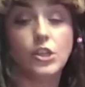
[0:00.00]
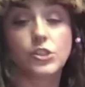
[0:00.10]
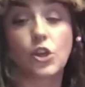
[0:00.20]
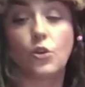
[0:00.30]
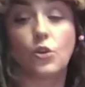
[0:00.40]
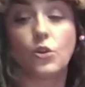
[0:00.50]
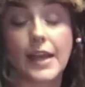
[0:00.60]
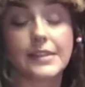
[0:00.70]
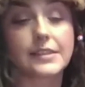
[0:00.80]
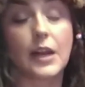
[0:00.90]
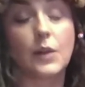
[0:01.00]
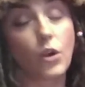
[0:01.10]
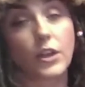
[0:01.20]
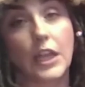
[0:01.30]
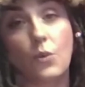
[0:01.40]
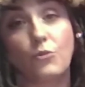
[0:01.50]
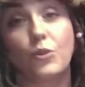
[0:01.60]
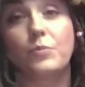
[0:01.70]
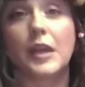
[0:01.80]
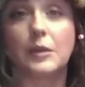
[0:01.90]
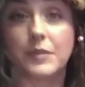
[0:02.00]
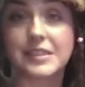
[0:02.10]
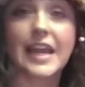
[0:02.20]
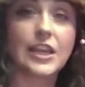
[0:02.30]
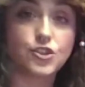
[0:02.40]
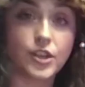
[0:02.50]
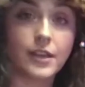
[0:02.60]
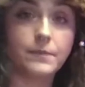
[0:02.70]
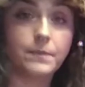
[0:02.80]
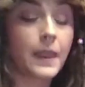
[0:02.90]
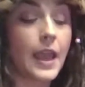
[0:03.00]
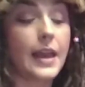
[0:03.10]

So clients that I'm working with pigmentation,